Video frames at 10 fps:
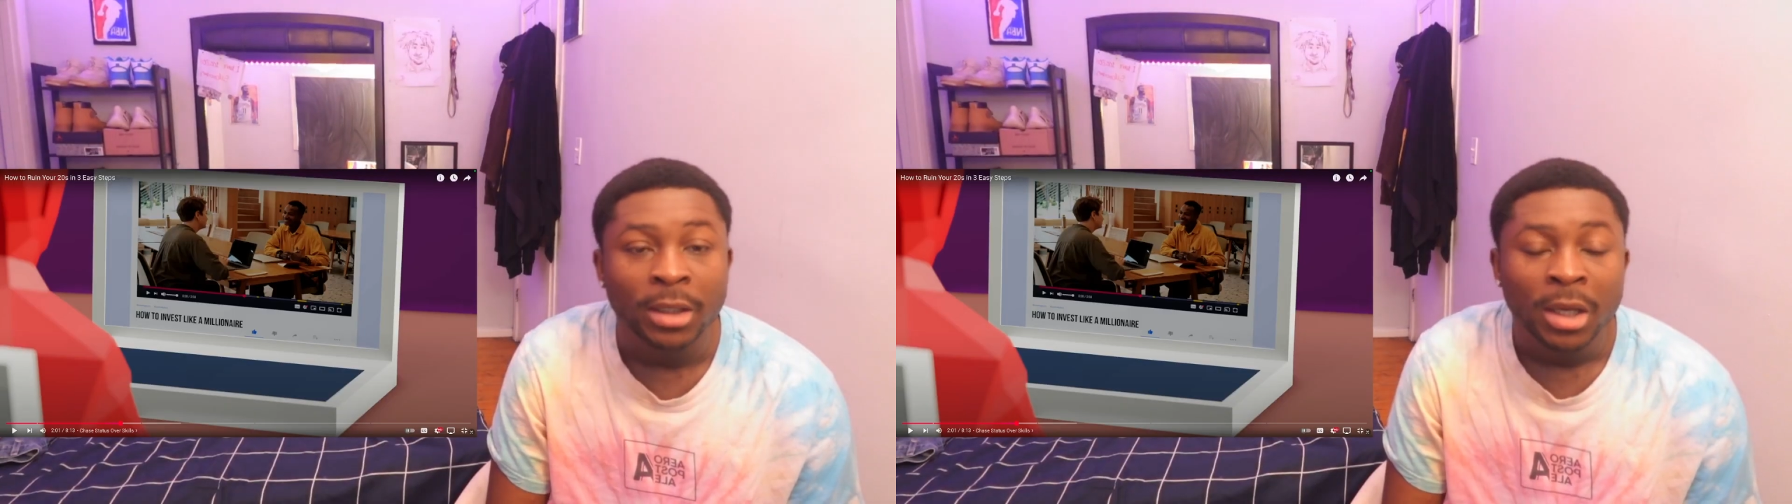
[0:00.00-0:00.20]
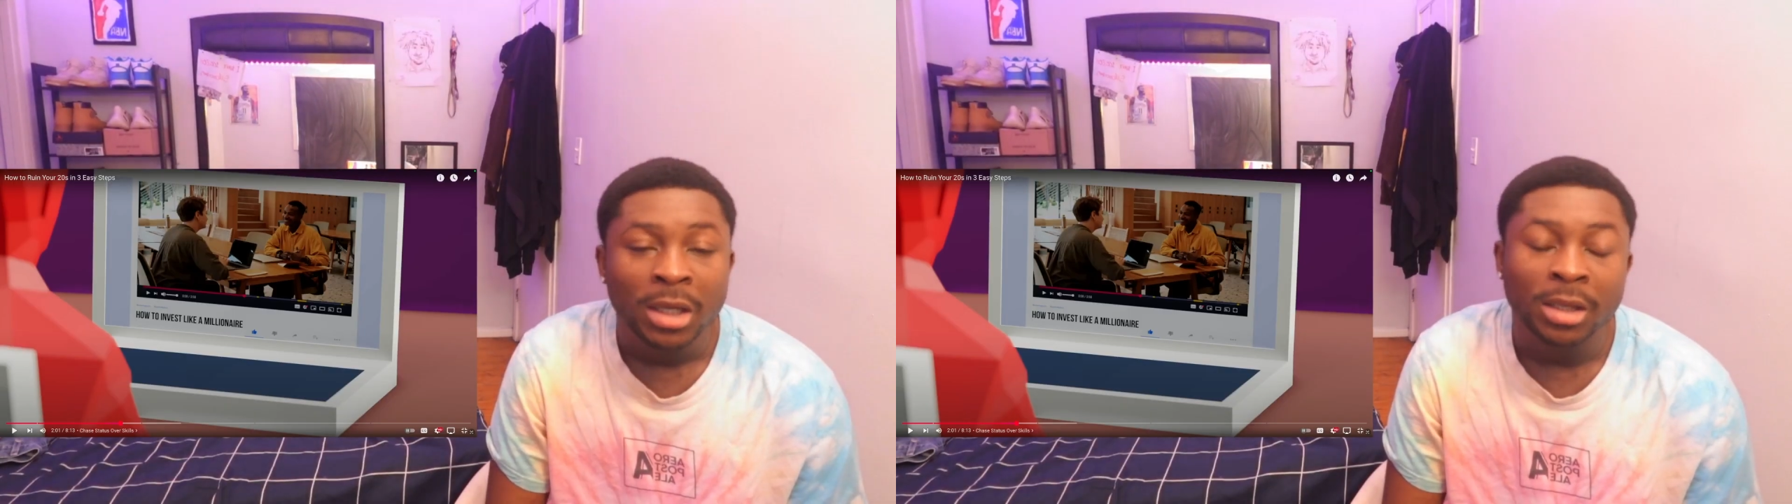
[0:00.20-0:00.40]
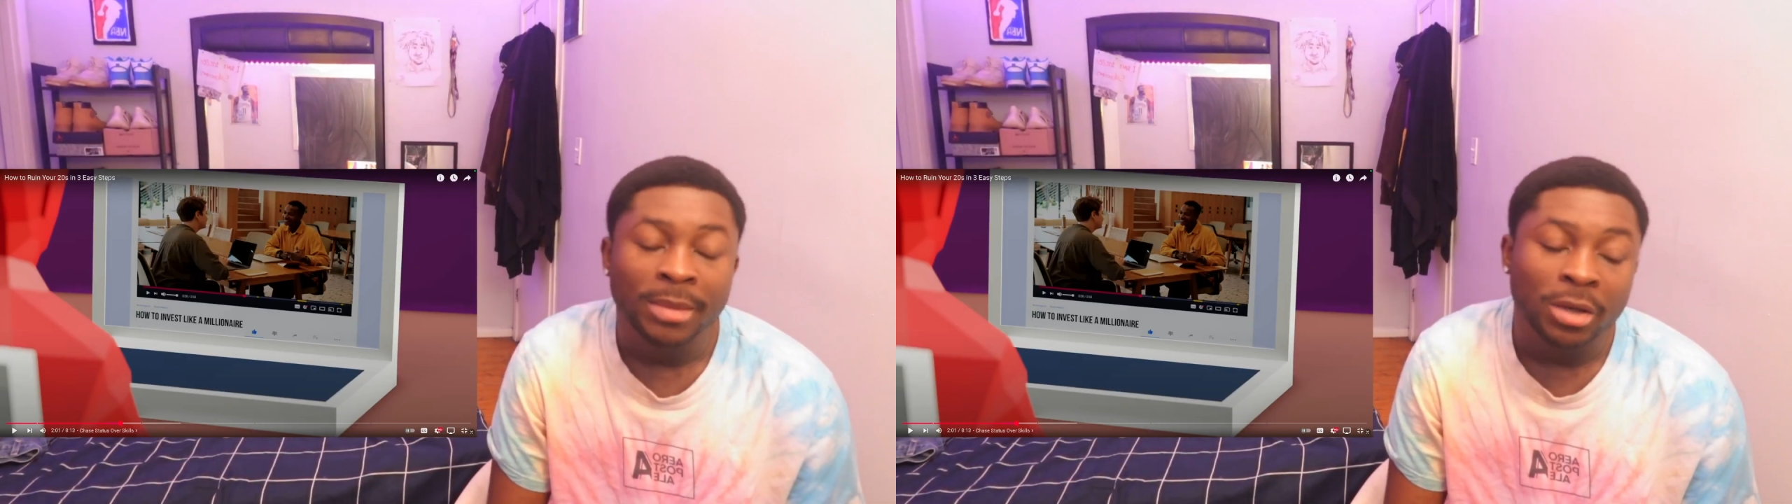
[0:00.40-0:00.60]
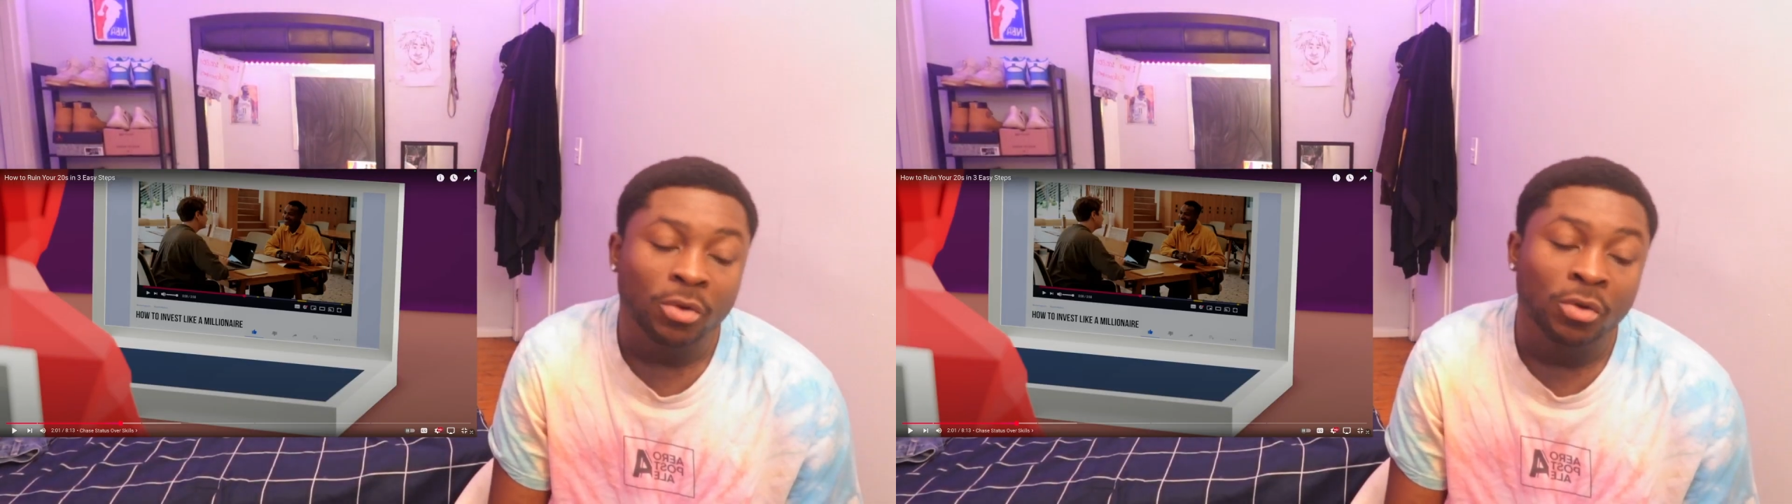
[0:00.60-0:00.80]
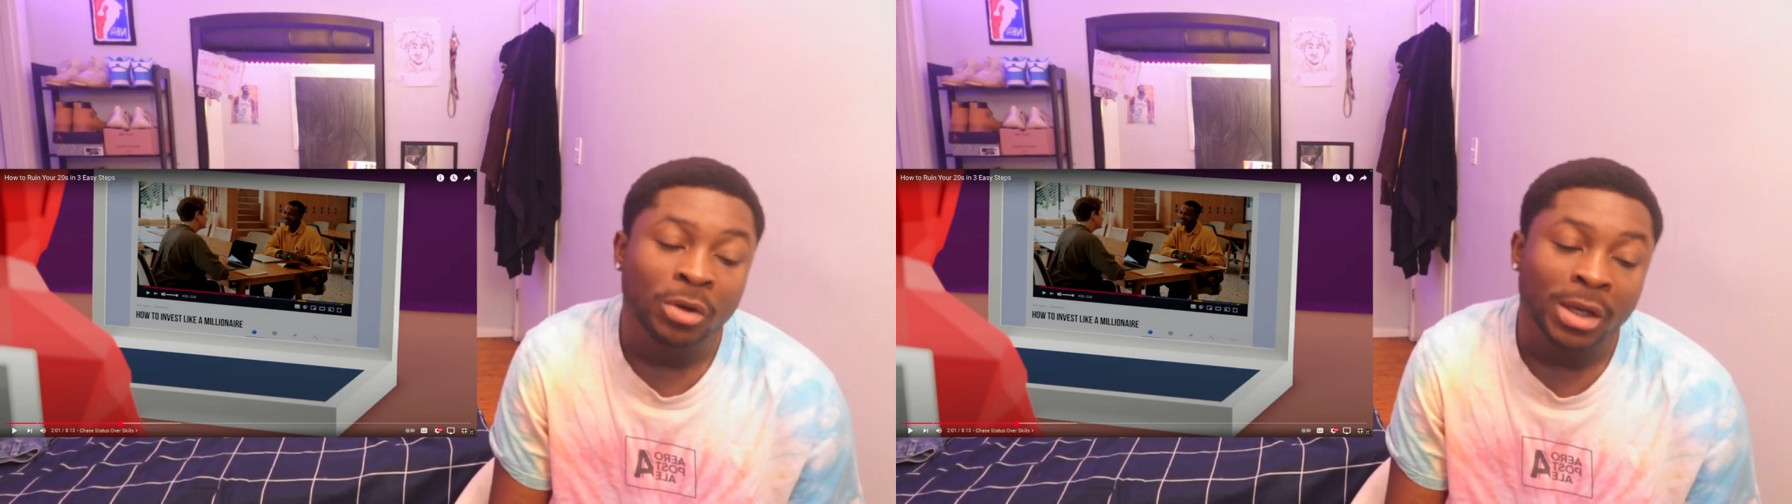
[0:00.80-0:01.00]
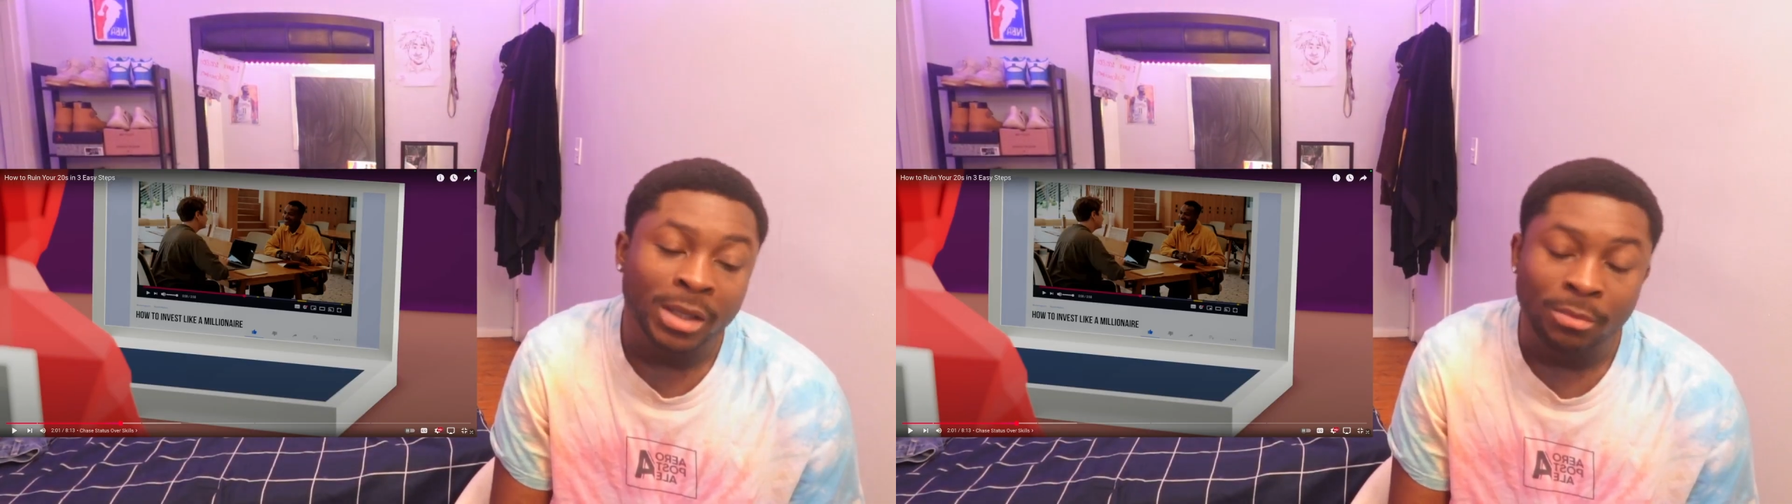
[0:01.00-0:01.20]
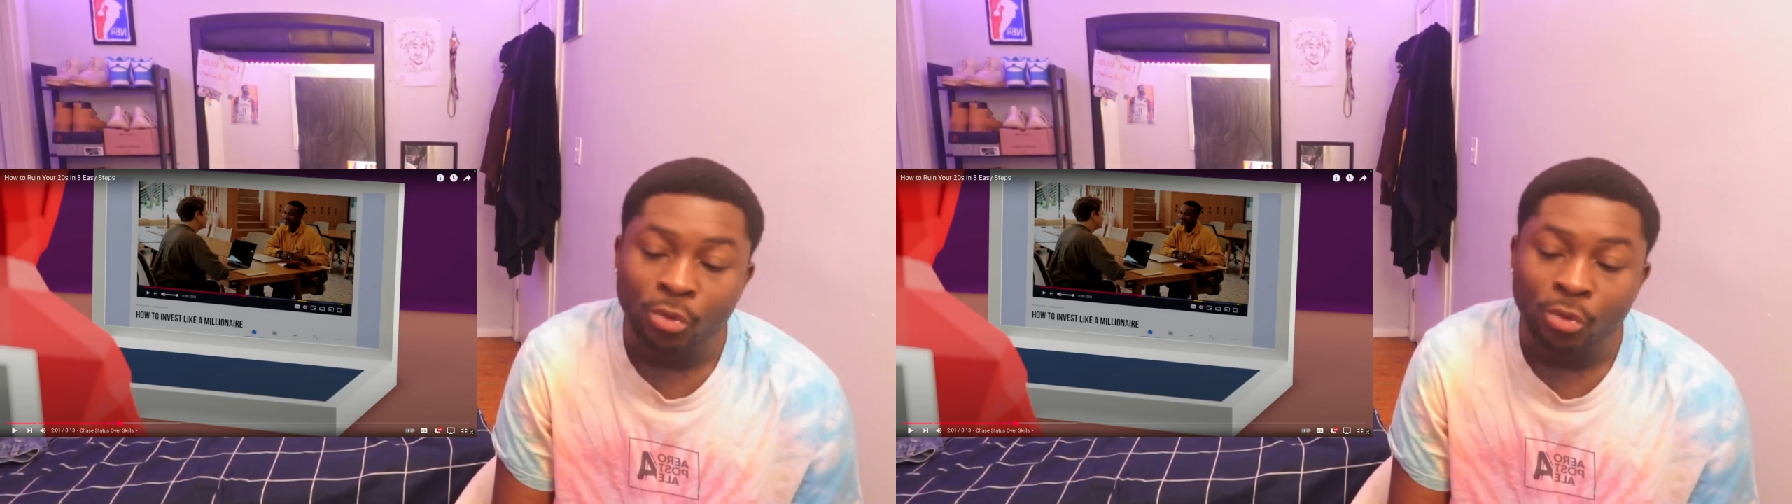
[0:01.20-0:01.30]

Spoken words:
And I'm like, "Oh, I'm